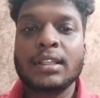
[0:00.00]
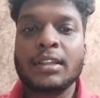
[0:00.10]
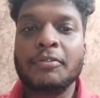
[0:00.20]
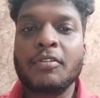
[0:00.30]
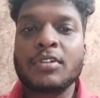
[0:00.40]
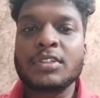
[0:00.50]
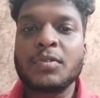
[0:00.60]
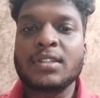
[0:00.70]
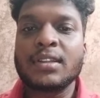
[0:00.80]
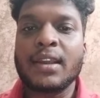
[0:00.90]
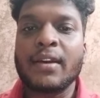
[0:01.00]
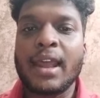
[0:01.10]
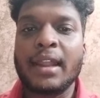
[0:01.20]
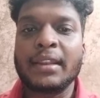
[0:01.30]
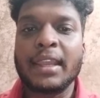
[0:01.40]
The focus was
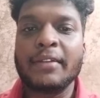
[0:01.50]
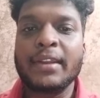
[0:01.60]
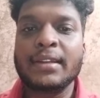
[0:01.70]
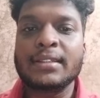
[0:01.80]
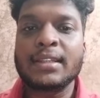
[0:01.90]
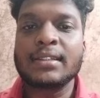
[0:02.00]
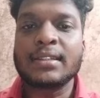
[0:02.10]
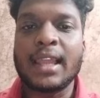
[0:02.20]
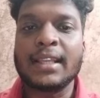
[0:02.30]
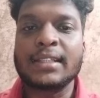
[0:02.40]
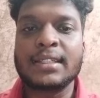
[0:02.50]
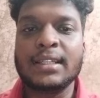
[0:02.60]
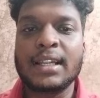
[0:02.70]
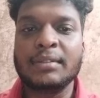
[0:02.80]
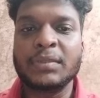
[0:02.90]
on heavy industries like
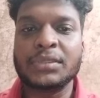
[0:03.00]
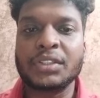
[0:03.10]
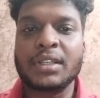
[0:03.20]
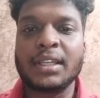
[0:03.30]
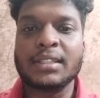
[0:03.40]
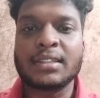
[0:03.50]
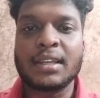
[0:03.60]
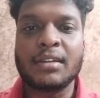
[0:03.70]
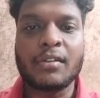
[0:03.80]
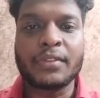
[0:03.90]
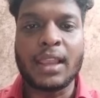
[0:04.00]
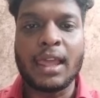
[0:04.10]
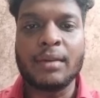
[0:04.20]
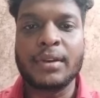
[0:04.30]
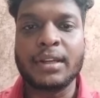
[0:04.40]
steel and machinery instead of the
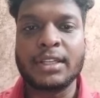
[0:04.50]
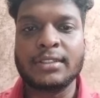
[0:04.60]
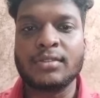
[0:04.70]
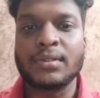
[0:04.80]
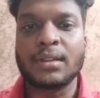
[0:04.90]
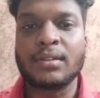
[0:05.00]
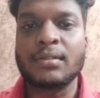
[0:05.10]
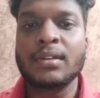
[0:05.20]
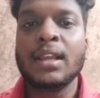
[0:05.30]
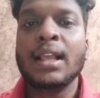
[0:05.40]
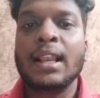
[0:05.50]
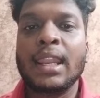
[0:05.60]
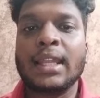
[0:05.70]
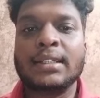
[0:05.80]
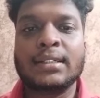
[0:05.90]
labor intensive sector
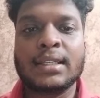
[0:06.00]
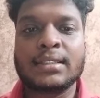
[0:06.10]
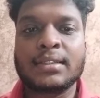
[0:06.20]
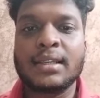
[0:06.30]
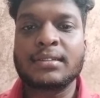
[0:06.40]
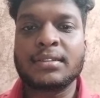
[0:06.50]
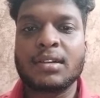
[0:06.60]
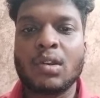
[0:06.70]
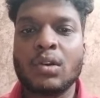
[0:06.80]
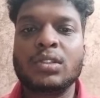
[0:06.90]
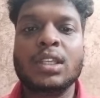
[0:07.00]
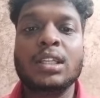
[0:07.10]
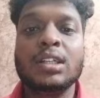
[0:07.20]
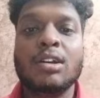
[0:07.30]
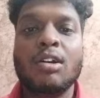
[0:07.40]
like textiles, clothing,
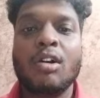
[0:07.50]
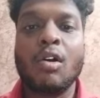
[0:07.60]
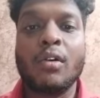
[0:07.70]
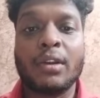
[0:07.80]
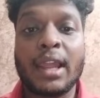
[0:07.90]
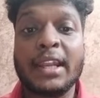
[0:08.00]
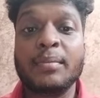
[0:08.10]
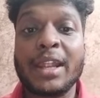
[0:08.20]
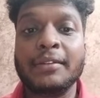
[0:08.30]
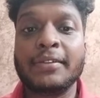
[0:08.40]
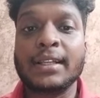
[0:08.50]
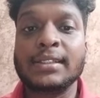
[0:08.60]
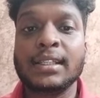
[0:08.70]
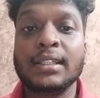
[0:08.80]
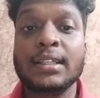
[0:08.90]
or light
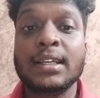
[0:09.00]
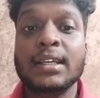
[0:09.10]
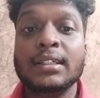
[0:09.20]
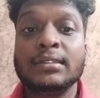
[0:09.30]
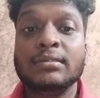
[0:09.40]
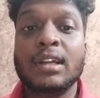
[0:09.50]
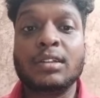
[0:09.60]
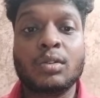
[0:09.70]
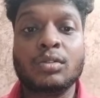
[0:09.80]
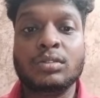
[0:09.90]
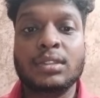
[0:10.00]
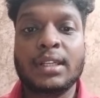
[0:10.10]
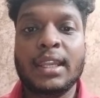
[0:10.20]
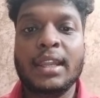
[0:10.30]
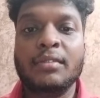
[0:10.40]
manufacturing that could
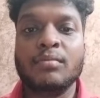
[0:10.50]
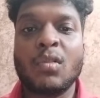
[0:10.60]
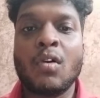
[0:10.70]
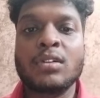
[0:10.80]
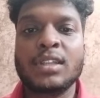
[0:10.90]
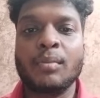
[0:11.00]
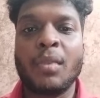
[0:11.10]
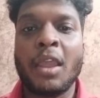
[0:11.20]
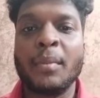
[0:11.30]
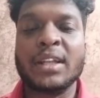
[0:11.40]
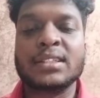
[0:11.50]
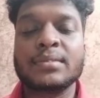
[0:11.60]
create more employment.